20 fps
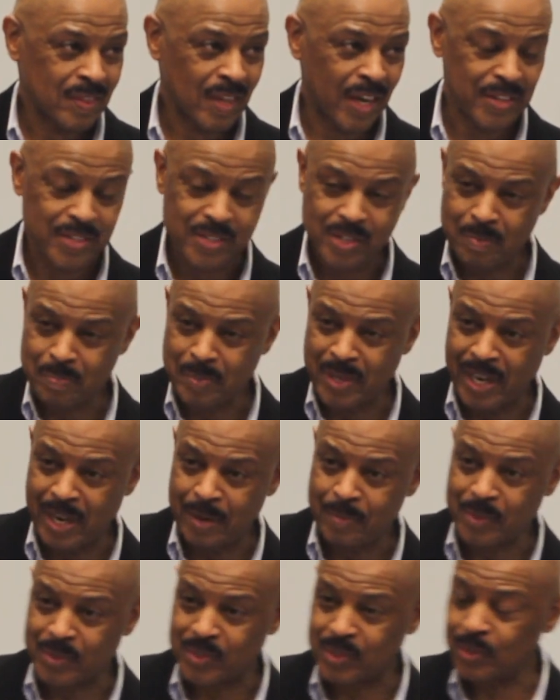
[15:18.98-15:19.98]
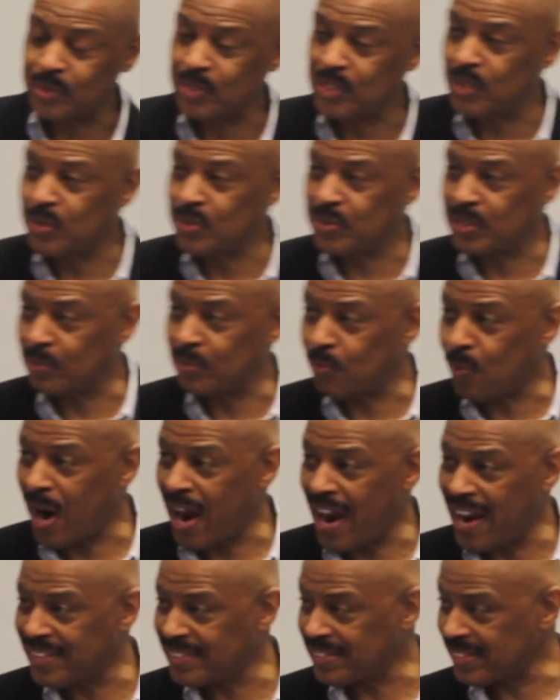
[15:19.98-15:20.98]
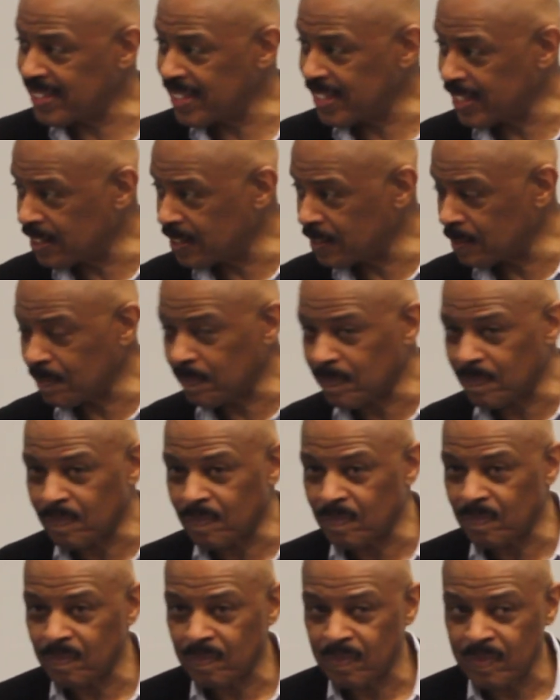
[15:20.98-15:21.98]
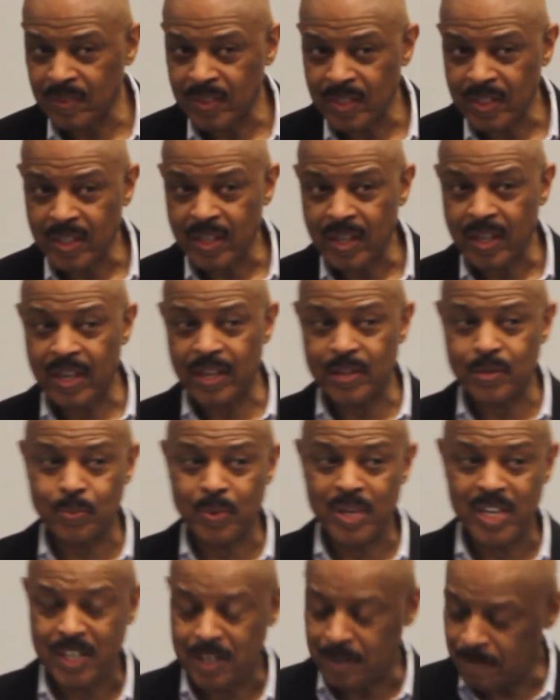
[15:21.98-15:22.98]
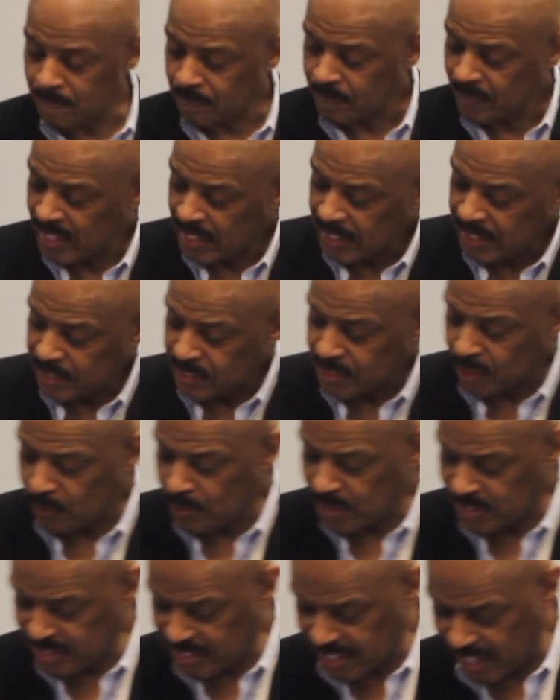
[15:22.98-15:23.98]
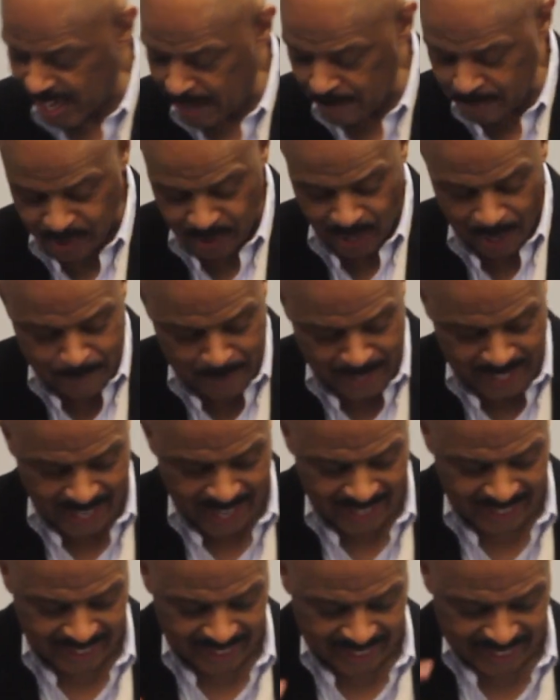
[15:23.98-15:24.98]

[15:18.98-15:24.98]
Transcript: Are you going to be able to use it wisely as well? So when she came, so I made out a